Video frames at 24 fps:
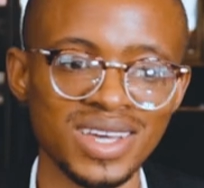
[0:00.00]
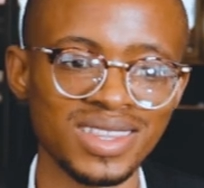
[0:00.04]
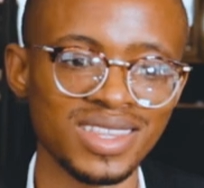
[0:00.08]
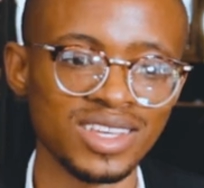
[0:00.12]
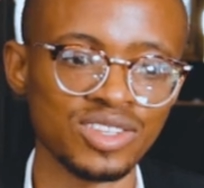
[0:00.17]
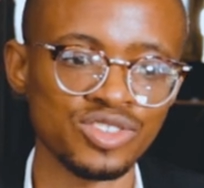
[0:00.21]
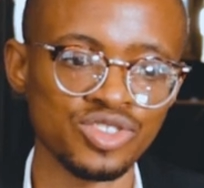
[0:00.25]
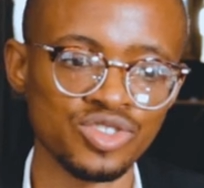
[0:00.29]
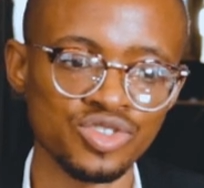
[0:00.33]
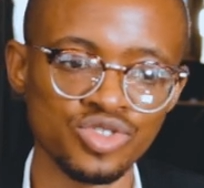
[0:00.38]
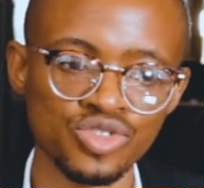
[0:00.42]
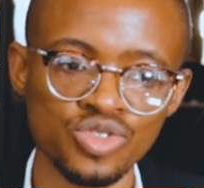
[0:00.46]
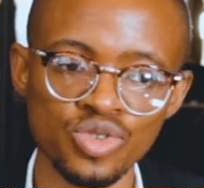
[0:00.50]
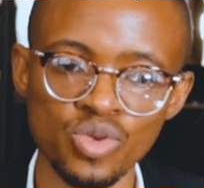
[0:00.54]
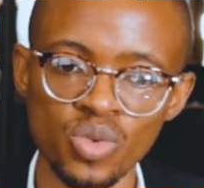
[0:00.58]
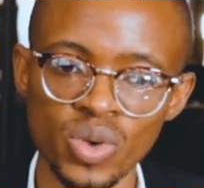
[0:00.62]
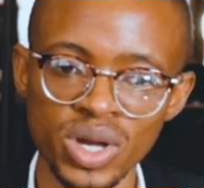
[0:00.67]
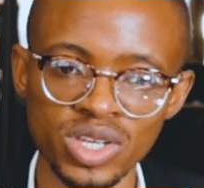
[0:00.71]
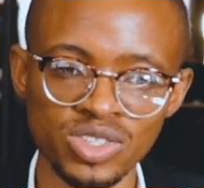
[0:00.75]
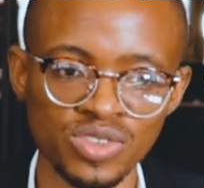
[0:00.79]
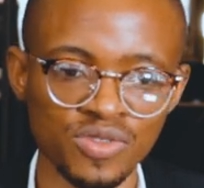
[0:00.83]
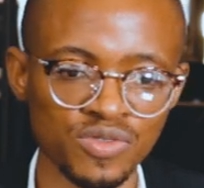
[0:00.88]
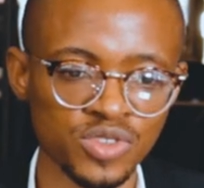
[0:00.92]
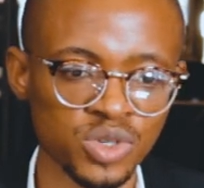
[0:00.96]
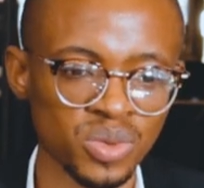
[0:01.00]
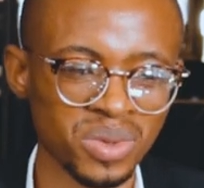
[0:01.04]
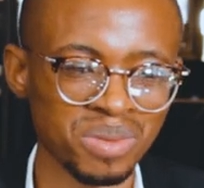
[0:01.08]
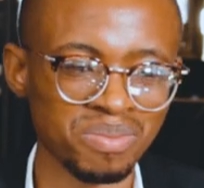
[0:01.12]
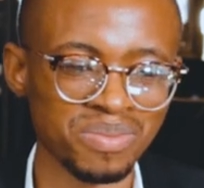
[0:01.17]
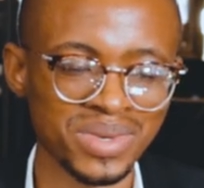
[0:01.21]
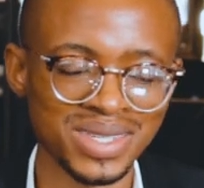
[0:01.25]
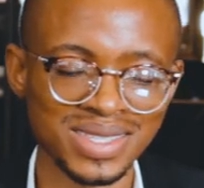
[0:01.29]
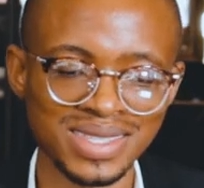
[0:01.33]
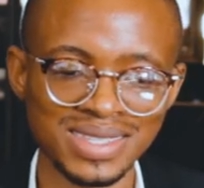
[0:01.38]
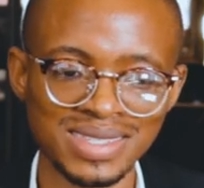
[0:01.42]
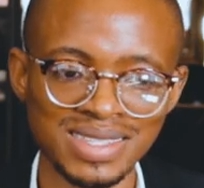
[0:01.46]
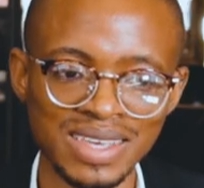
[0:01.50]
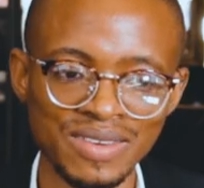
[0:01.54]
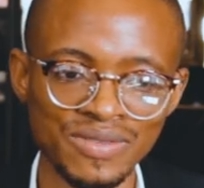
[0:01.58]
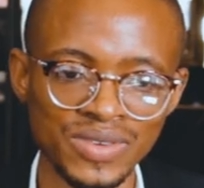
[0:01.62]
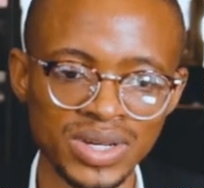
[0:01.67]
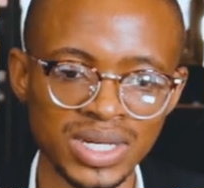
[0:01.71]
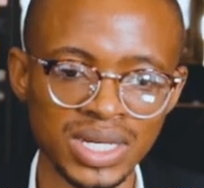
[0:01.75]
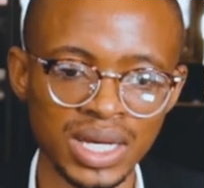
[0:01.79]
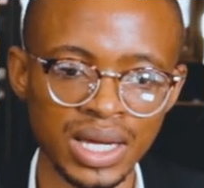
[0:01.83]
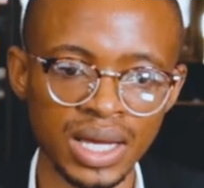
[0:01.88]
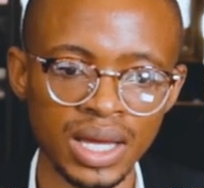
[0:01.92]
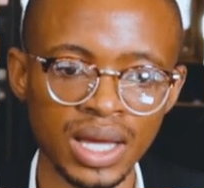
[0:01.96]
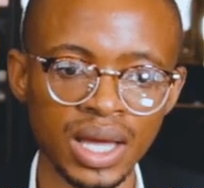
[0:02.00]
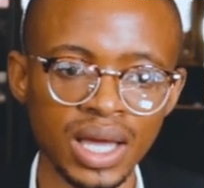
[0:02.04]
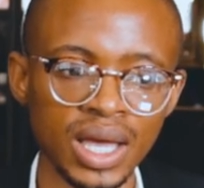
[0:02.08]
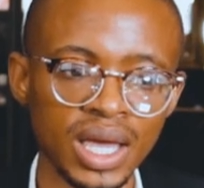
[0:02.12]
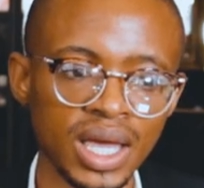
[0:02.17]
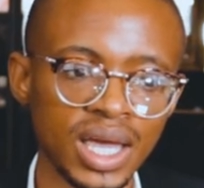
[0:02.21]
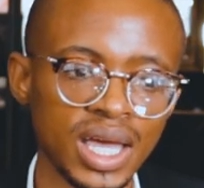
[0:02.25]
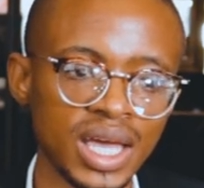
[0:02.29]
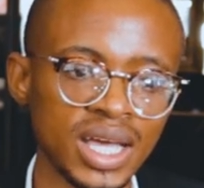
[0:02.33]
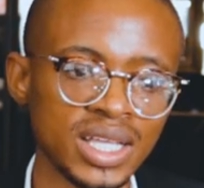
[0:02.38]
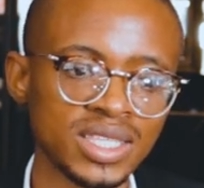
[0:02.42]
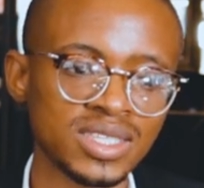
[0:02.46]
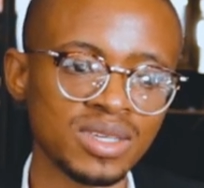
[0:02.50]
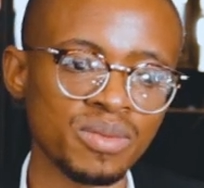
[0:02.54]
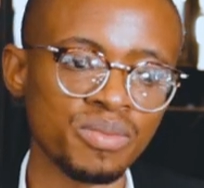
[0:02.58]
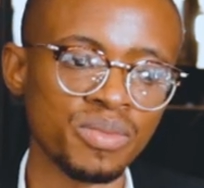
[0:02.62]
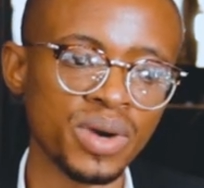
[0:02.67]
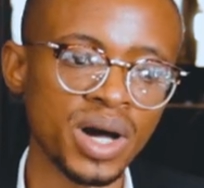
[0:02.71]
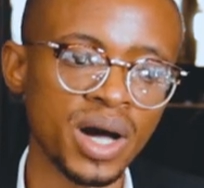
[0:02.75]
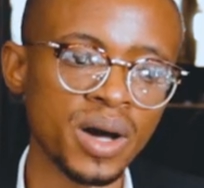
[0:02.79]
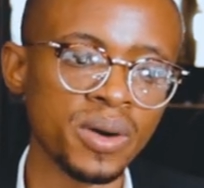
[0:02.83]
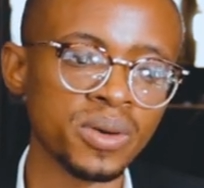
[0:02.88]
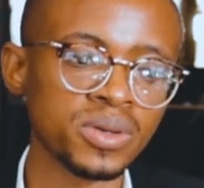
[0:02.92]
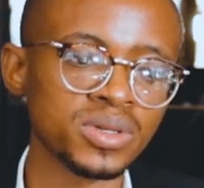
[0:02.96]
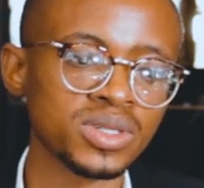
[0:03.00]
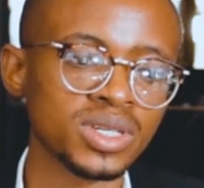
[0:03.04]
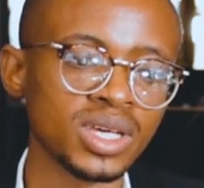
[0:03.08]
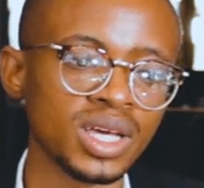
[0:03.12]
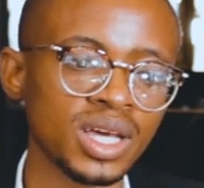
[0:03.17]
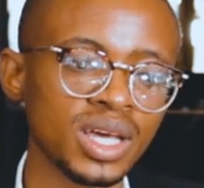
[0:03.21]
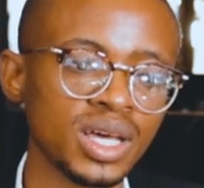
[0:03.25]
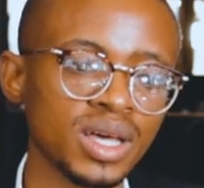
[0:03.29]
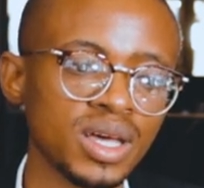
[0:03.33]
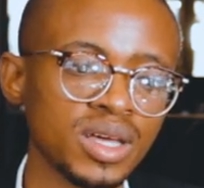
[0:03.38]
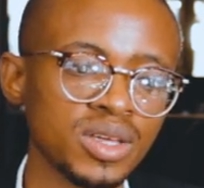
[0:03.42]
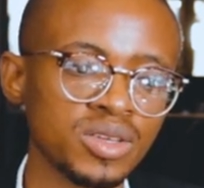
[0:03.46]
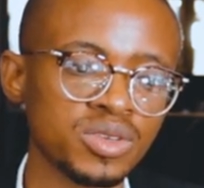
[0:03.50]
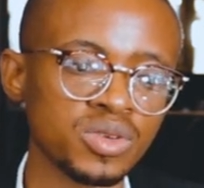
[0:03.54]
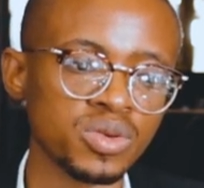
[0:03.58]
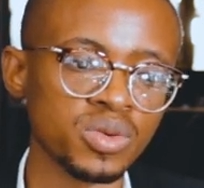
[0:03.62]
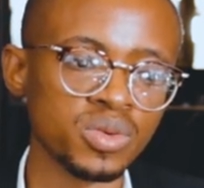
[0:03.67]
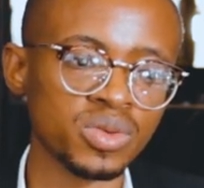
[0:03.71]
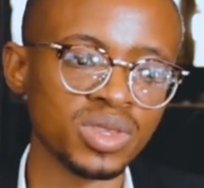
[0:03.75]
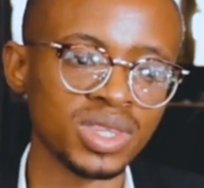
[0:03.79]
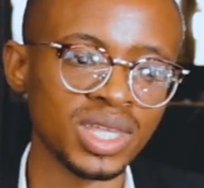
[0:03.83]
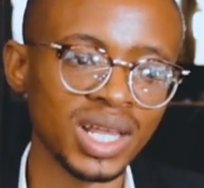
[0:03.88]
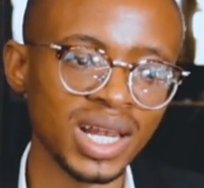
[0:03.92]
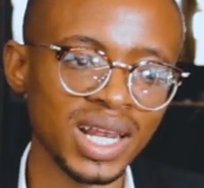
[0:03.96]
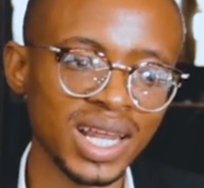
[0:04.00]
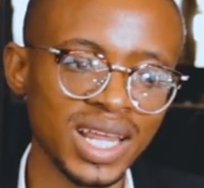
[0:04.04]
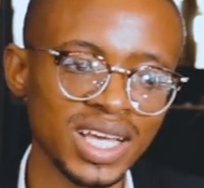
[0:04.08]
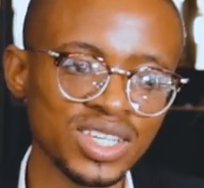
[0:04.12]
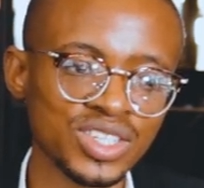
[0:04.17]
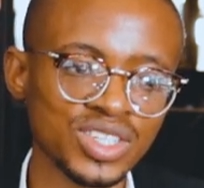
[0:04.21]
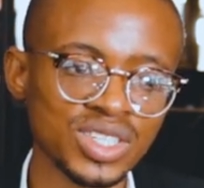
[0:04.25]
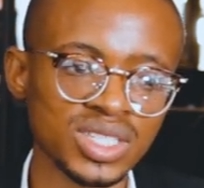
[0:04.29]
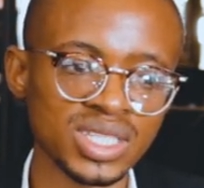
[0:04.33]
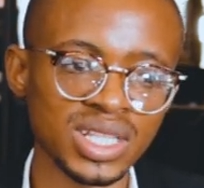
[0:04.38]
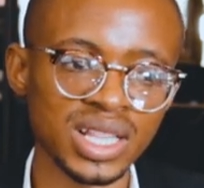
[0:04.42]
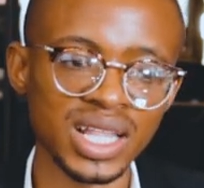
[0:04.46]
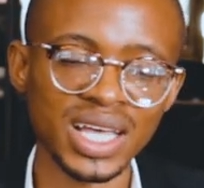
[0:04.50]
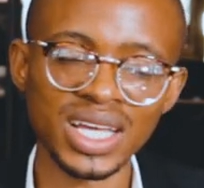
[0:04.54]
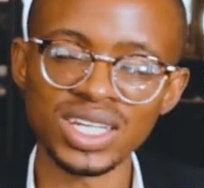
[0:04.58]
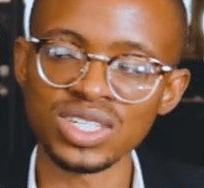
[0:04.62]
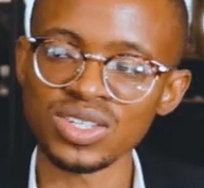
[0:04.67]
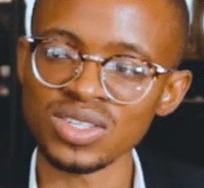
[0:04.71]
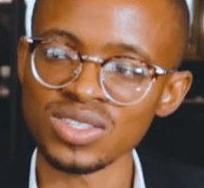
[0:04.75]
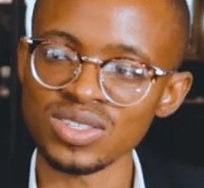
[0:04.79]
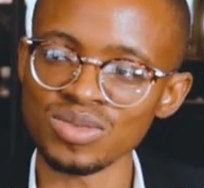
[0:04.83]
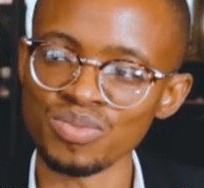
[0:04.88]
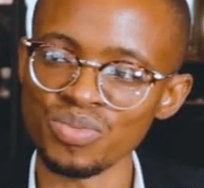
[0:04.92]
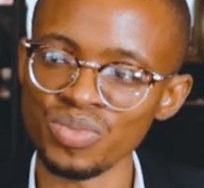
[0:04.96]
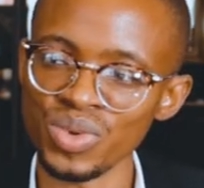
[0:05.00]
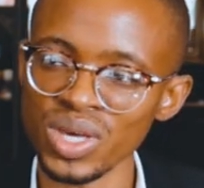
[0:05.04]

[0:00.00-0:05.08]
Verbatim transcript: day. There's new ways of doing business every day. It's about you know the legislators